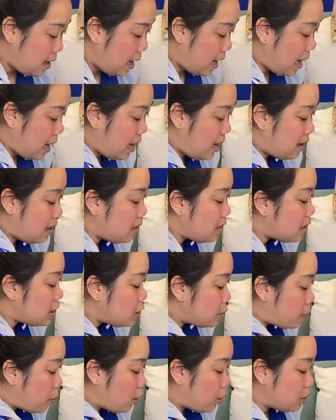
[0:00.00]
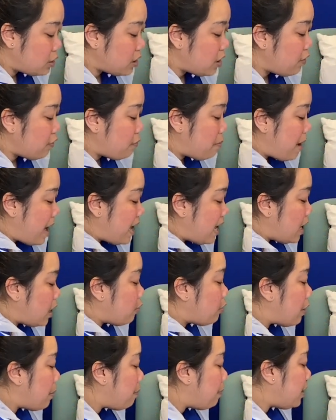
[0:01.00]
and dispose of my
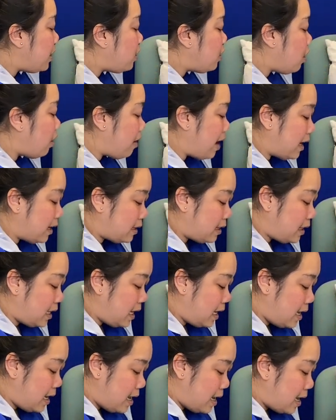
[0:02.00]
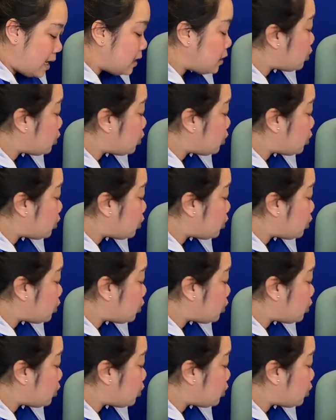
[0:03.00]
equipment correctly, as